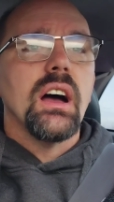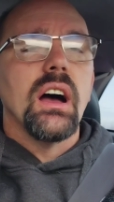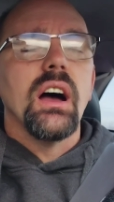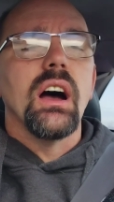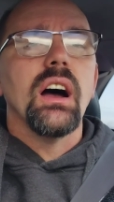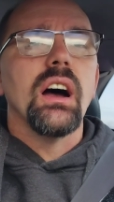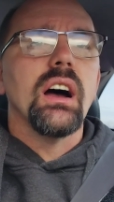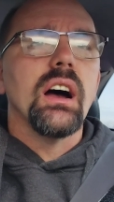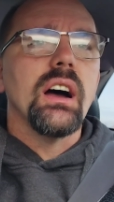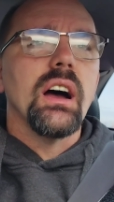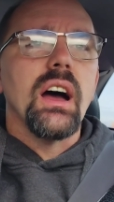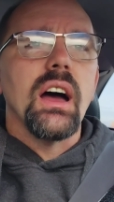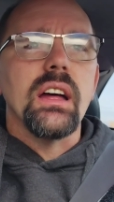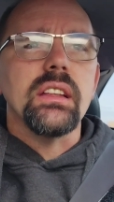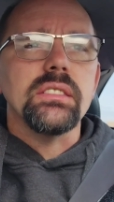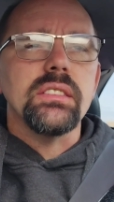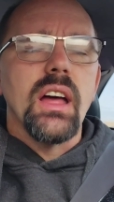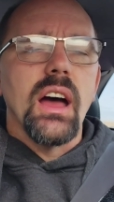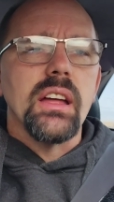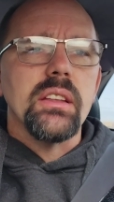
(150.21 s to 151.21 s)
Uh,
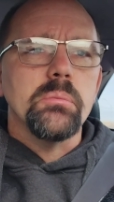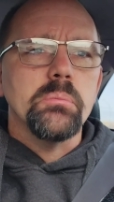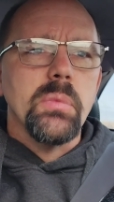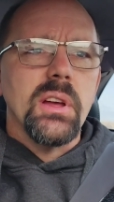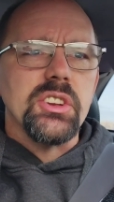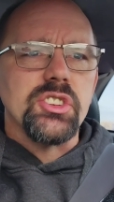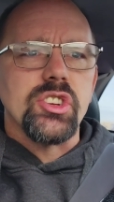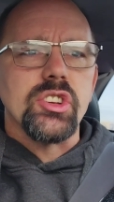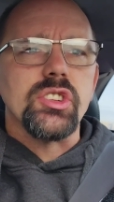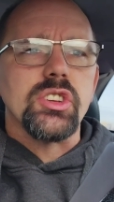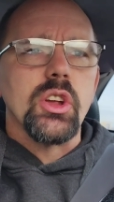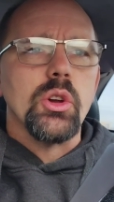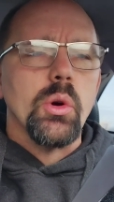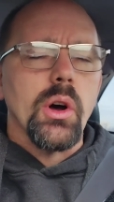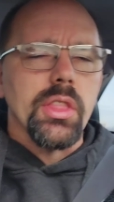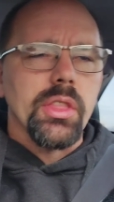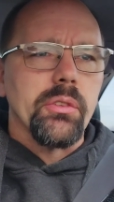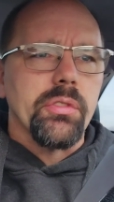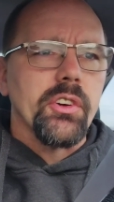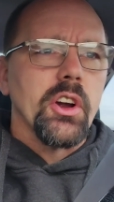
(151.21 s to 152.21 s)
I, I mentioned
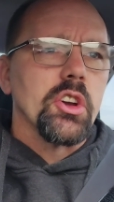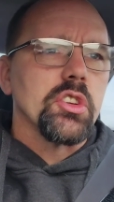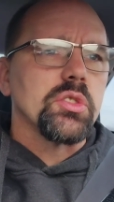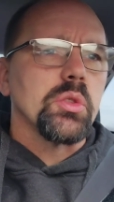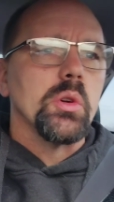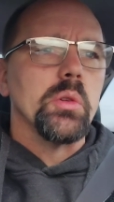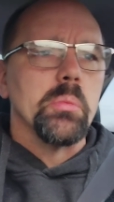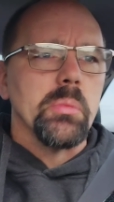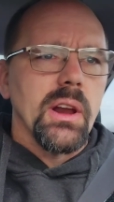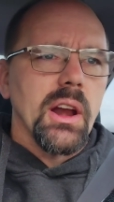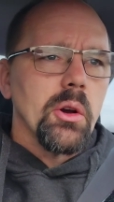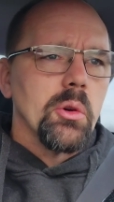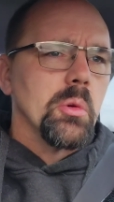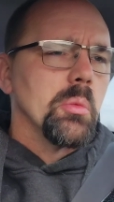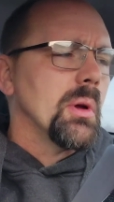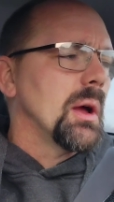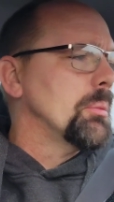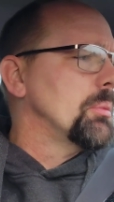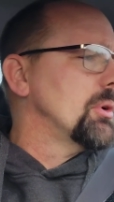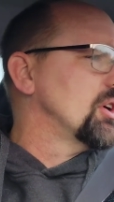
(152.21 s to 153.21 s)
two on the first one, but I
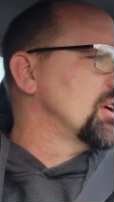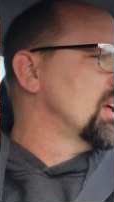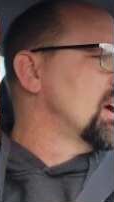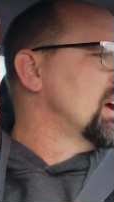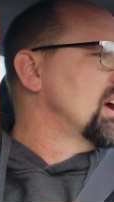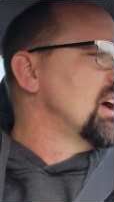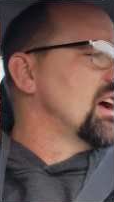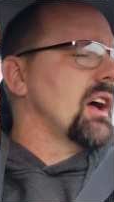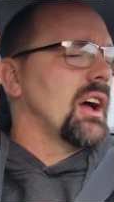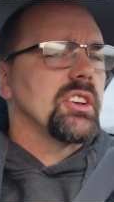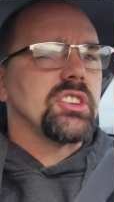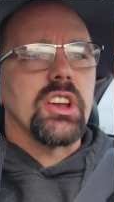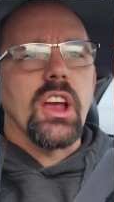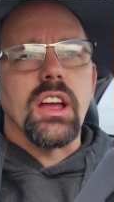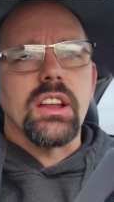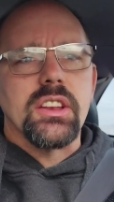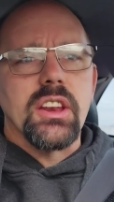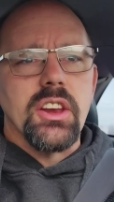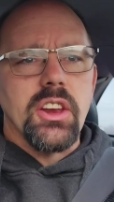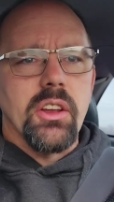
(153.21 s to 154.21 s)
remembered I
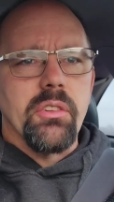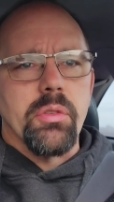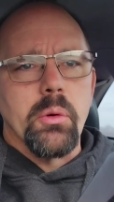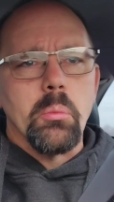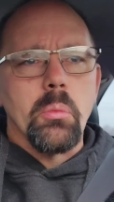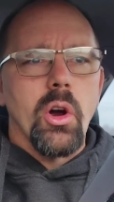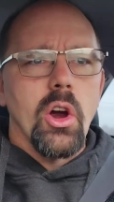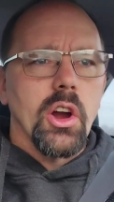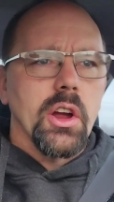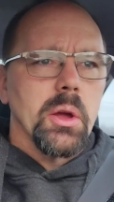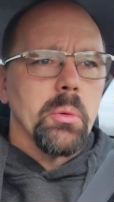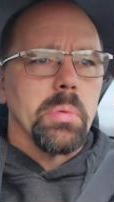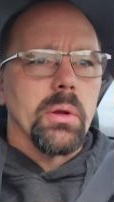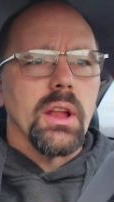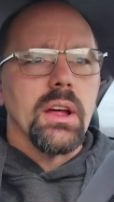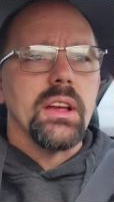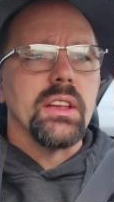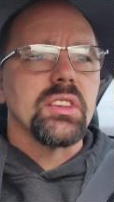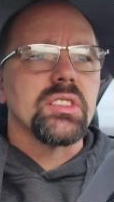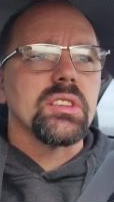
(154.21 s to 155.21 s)
checked a different
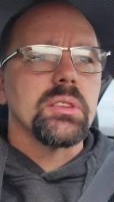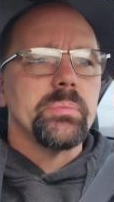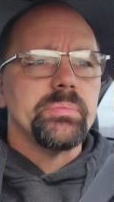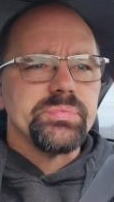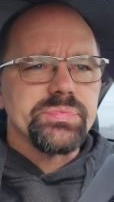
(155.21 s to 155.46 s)
marketplace